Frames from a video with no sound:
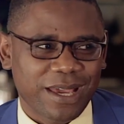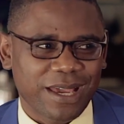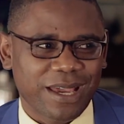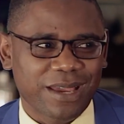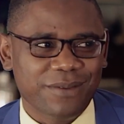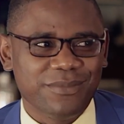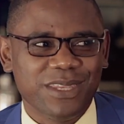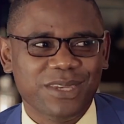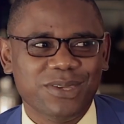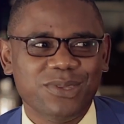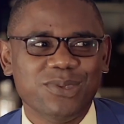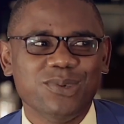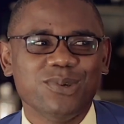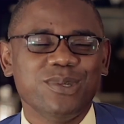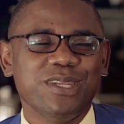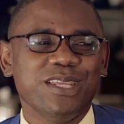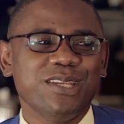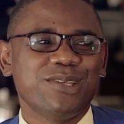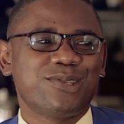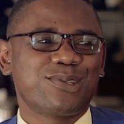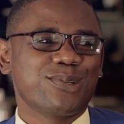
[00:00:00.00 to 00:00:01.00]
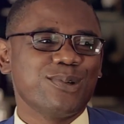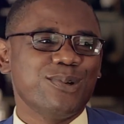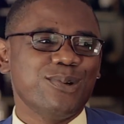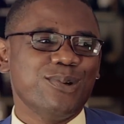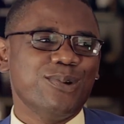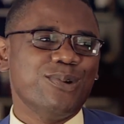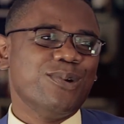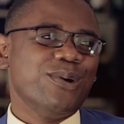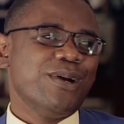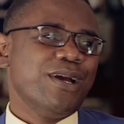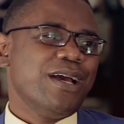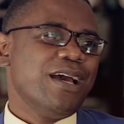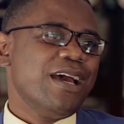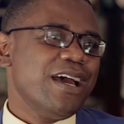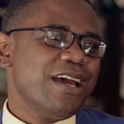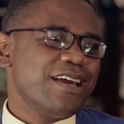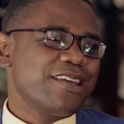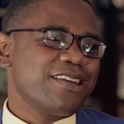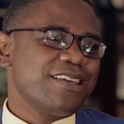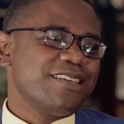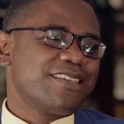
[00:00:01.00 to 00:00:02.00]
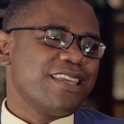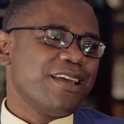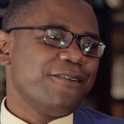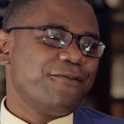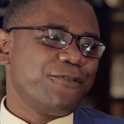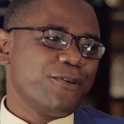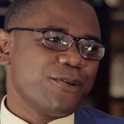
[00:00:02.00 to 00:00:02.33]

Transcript: I mean, you need to reserve